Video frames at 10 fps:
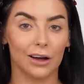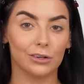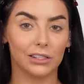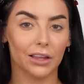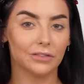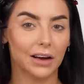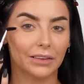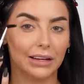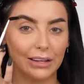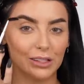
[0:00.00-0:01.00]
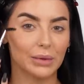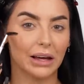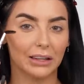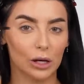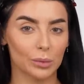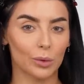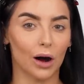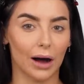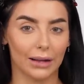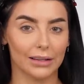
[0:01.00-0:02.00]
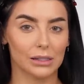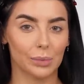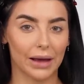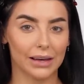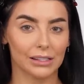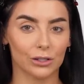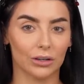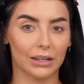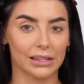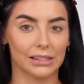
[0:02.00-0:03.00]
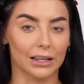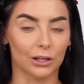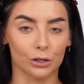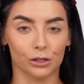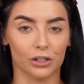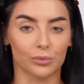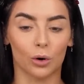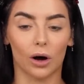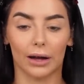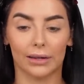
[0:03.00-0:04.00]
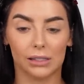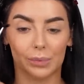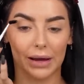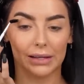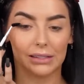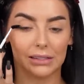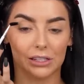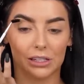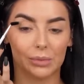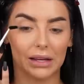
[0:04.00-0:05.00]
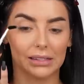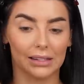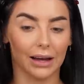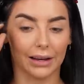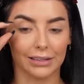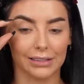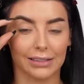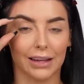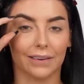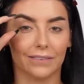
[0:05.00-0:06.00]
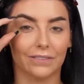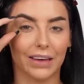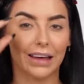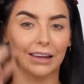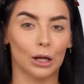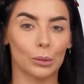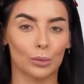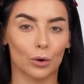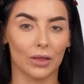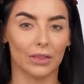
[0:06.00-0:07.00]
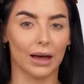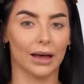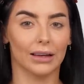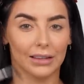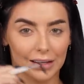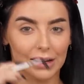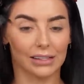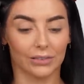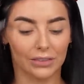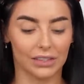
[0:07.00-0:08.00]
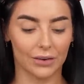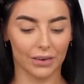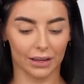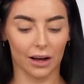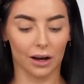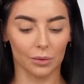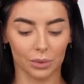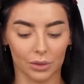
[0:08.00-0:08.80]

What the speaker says: I also like the fact that it gives me a little bit more eyelid space, or at least the illusion of more eyelid space, because it just means that I can just like fit a little bit more in there, because I've lifted everything up.